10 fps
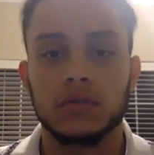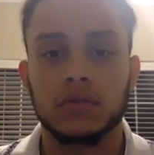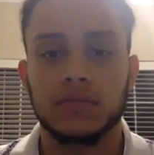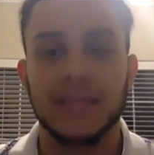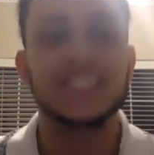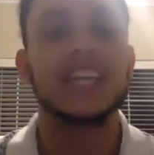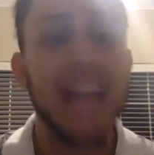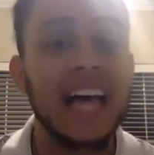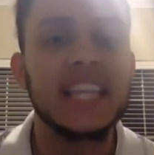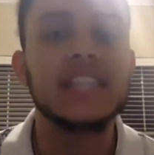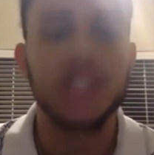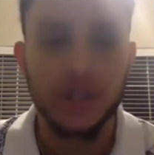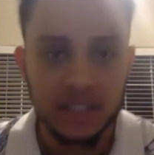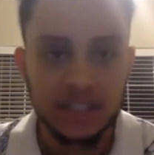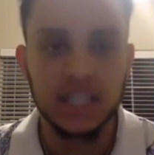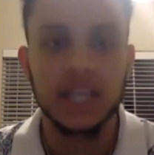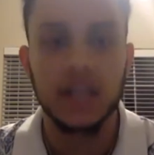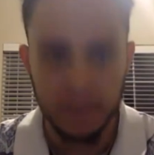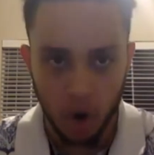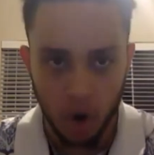That's a lot easier than
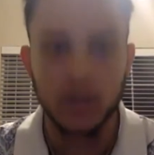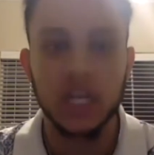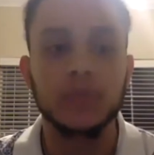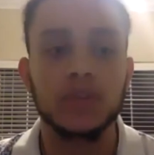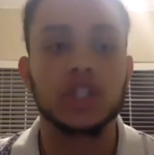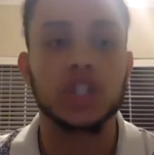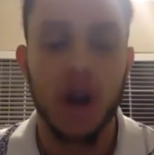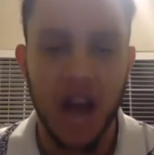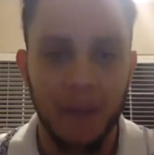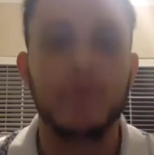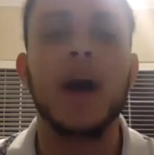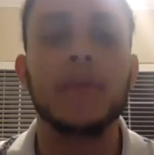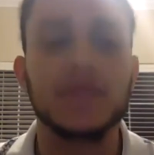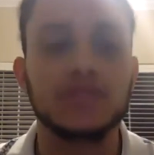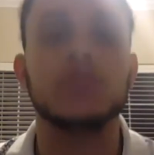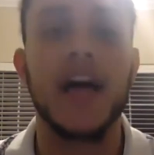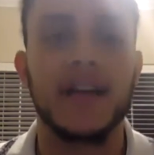sitting and marking up the chart. I promise you that.